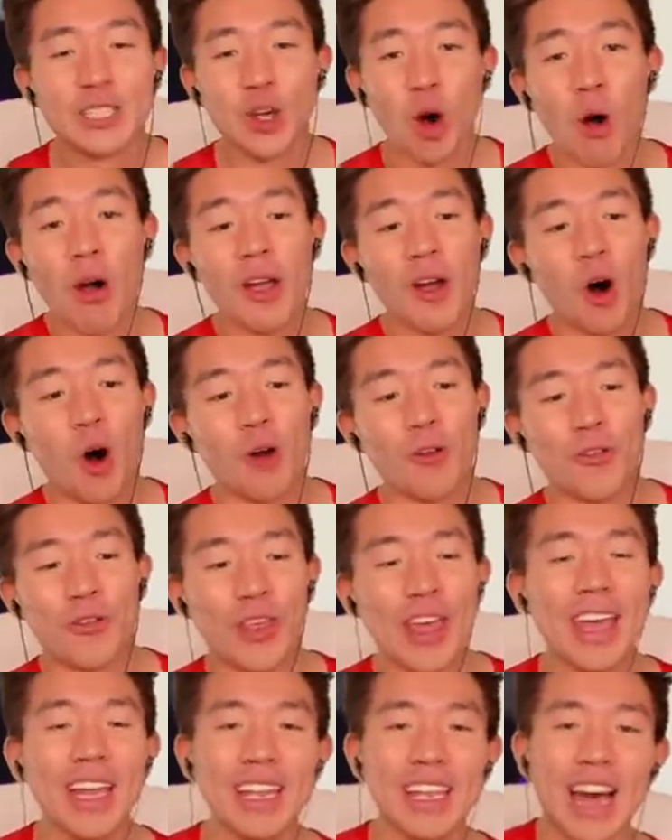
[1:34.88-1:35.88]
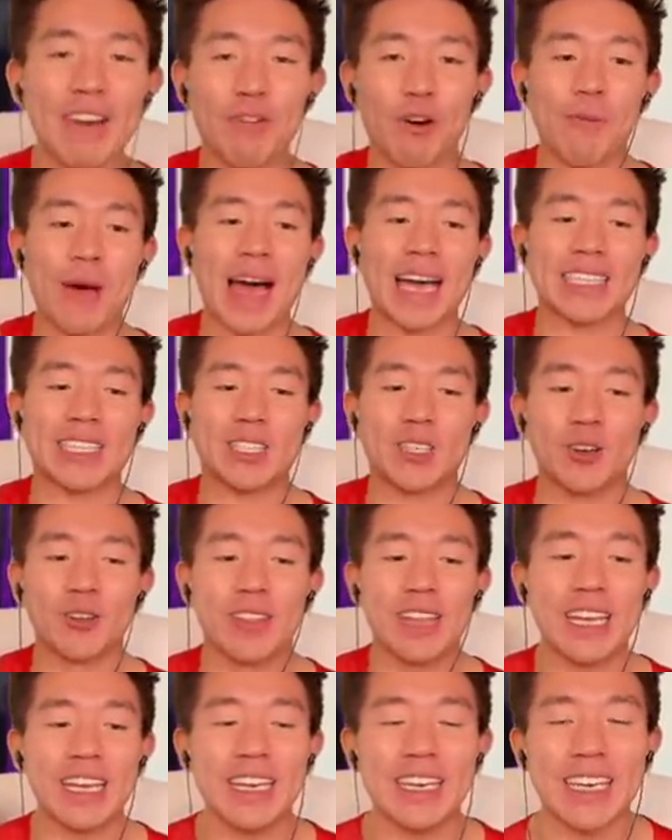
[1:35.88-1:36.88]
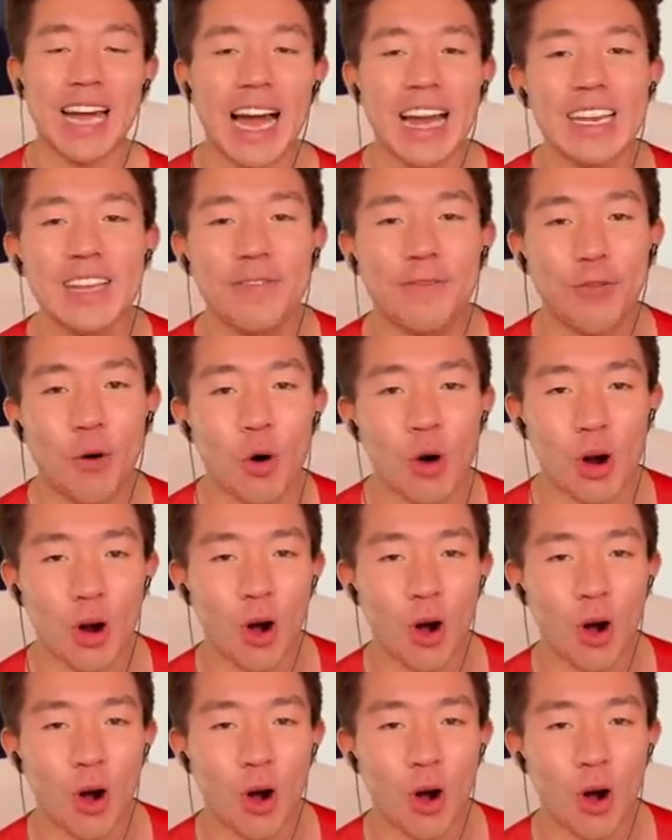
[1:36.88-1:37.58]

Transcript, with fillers: Torry Holt, the level master, the 94